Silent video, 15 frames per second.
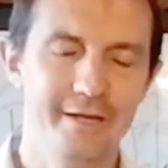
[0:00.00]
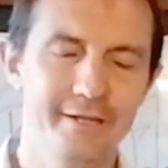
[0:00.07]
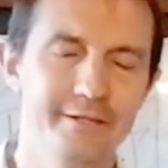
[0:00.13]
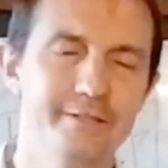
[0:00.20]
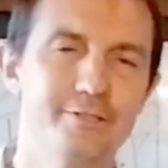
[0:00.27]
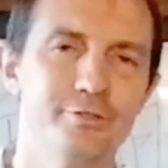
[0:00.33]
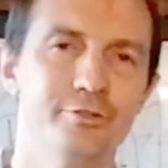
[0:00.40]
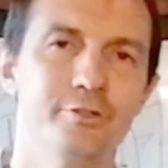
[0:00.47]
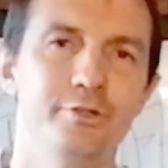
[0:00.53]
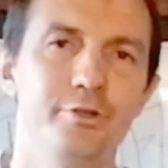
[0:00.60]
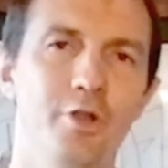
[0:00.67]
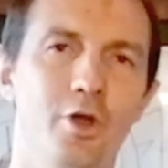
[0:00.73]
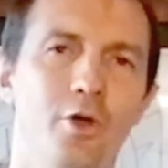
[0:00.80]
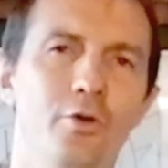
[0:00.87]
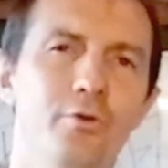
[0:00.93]
Get into
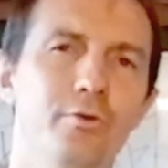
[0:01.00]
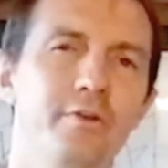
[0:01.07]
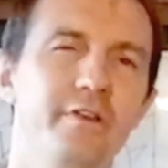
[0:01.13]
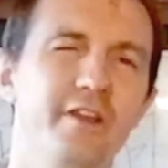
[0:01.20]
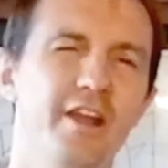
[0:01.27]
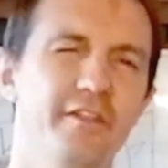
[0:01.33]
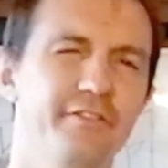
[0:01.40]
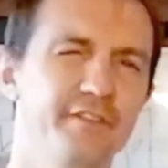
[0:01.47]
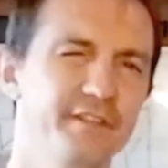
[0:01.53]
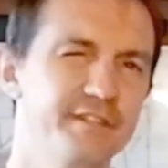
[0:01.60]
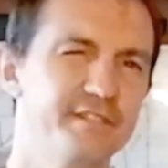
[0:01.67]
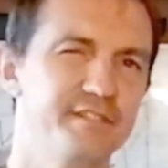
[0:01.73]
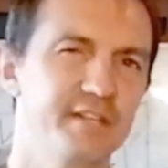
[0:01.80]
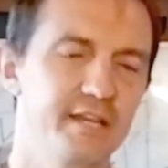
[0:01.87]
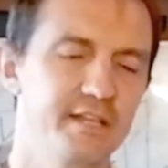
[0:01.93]
the
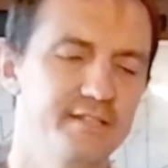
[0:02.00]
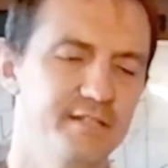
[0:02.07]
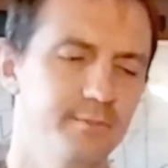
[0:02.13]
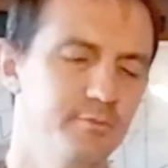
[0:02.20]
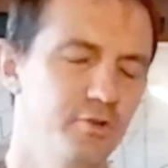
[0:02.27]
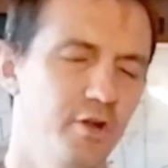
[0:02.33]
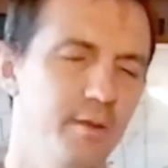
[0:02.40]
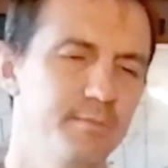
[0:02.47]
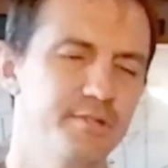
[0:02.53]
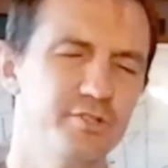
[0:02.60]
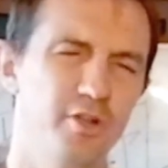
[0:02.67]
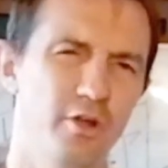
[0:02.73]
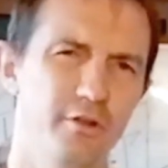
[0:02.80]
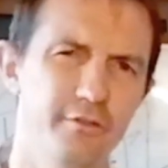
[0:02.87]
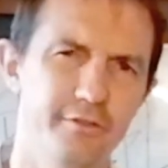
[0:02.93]
know-nothing state
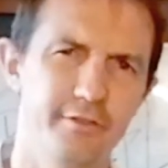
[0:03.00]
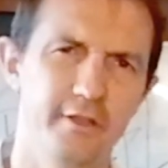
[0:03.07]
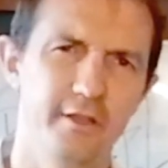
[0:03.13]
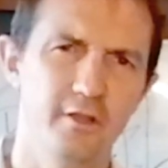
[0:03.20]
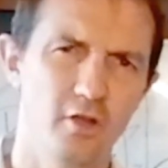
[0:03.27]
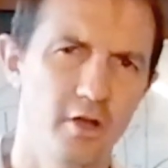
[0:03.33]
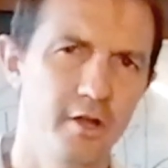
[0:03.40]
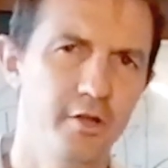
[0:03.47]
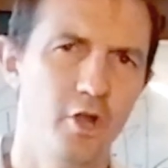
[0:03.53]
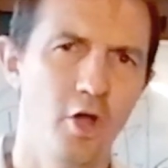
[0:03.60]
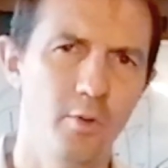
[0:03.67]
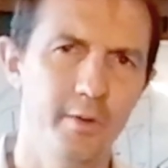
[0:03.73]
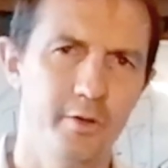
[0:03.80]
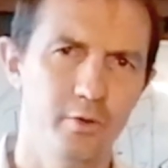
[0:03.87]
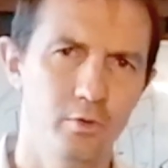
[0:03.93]
sometimes. Don't think
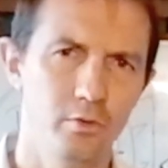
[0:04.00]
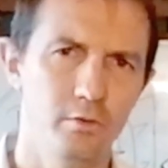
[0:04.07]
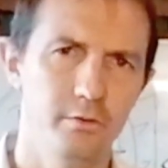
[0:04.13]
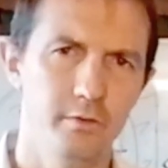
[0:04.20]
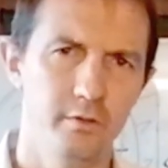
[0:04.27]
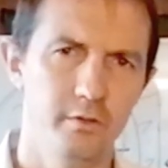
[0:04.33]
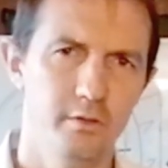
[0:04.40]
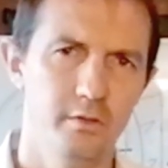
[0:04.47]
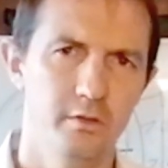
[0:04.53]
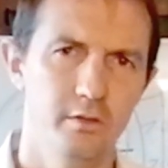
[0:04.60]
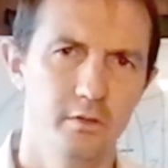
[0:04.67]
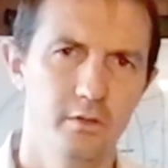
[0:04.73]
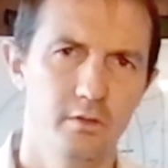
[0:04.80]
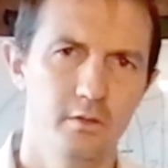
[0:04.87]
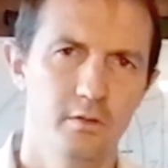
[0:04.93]
I know it all.
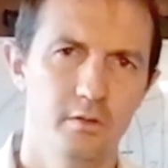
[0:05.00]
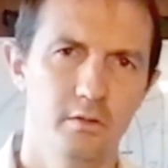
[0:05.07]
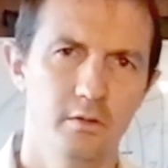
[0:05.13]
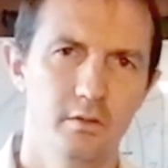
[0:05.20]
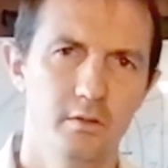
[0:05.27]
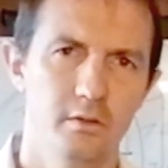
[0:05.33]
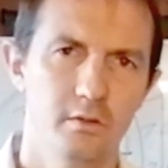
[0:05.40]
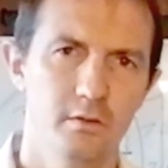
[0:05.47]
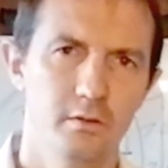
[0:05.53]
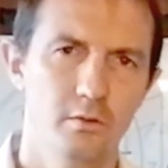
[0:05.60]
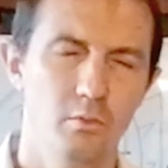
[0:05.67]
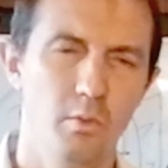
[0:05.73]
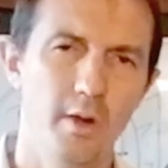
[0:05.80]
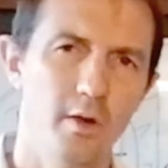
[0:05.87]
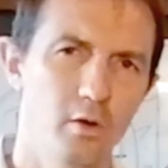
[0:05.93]

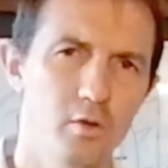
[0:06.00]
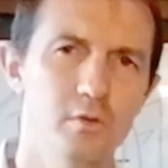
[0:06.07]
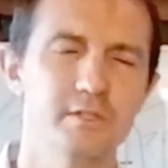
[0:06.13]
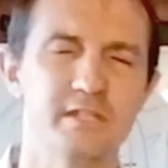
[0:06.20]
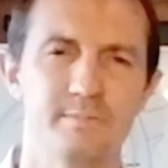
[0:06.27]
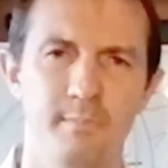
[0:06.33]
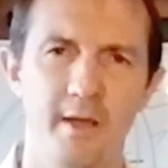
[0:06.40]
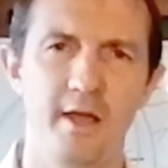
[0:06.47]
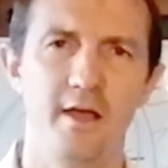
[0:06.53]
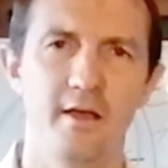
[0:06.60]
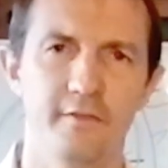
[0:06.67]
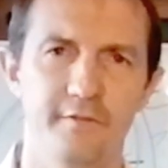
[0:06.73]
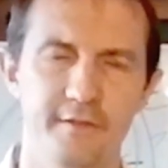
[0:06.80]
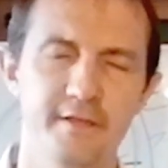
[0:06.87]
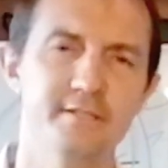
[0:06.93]
We're all
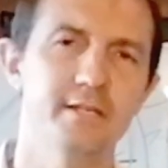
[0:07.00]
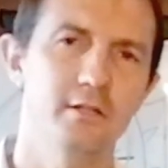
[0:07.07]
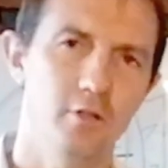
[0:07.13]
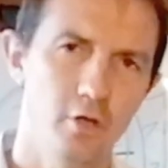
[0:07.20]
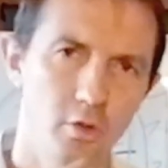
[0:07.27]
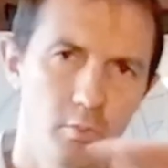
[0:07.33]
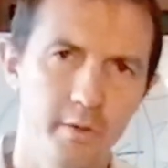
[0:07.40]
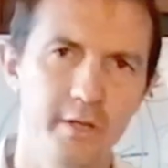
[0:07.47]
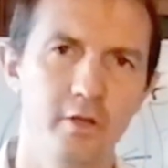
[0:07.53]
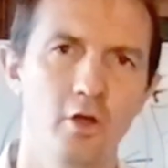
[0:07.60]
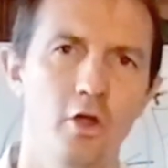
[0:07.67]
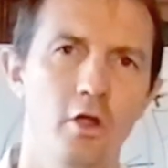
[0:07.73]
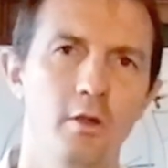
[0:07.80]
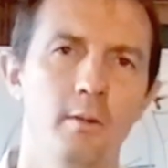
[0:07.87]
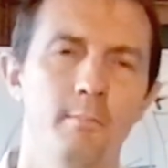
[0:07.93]
smart. There's a lot we
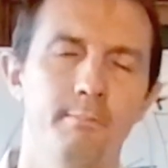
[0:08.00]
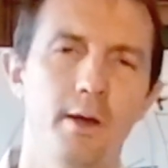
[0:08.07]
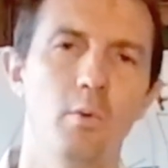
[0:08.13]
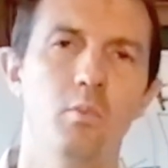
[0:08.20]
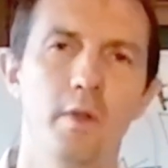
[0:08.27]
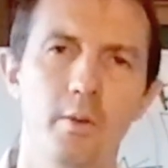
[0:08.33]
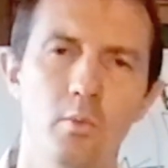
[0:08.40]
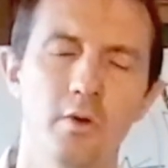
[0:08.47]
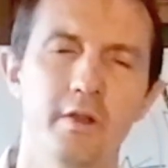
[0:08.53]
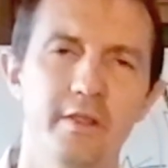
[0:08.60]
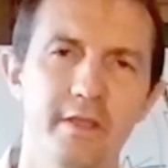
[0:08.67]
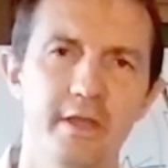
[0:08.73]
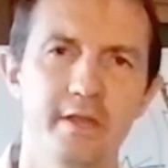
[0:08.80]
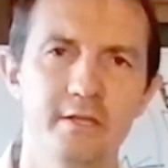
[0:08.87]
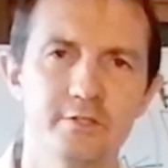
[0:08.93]
know, but we
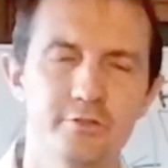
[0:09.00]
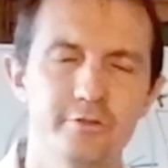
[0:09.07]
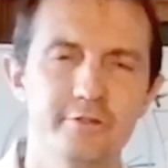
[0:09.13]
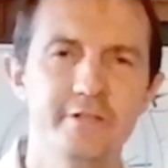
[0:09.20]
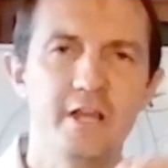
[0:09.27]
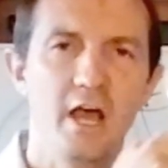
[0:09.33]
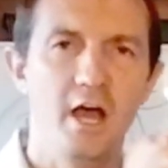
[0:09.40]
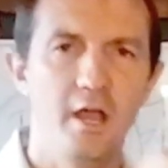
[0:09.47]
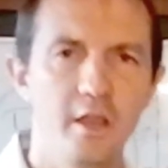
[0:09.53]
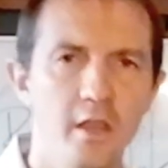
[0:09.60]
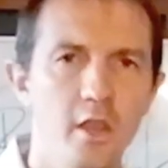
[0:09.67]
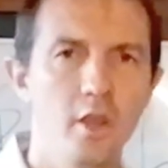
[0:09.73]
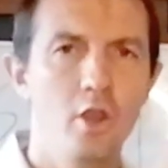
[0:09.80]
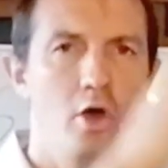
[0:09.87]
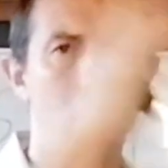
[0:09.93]
want to get into the
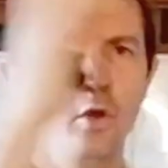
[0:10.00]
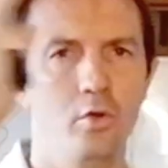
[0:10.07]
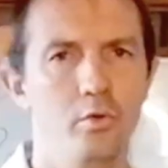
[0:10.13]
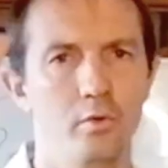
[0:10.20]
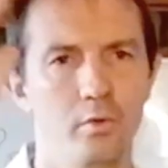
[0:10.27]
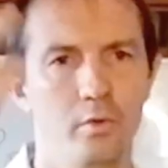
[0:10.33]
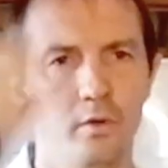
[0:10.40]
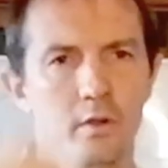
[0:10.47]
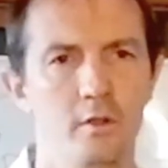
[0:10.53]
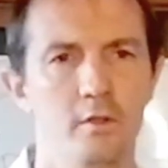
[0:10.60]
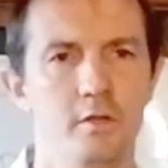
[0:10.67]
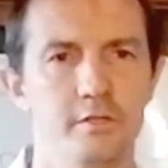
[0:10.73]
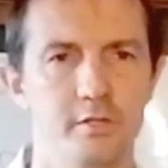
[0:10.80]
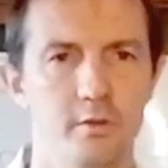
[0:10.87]
unknown.